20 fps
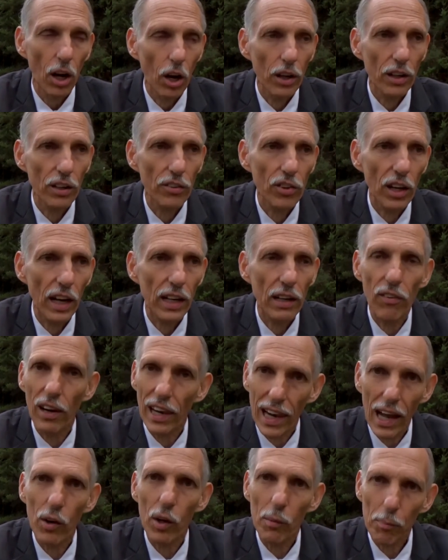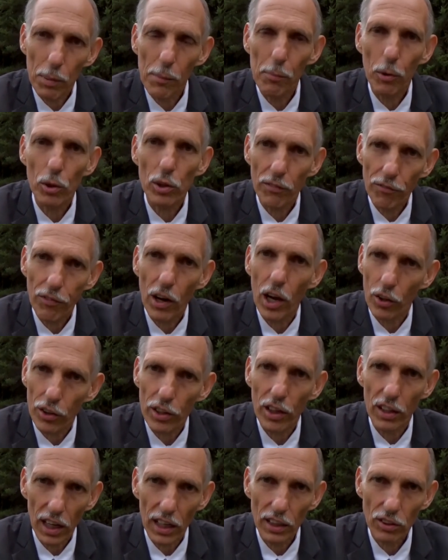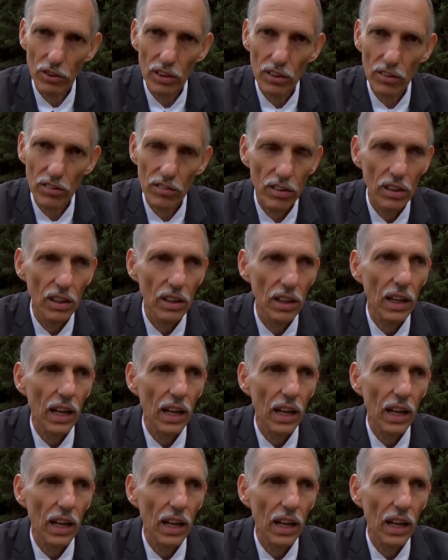on the side of allowing people to follow their conscience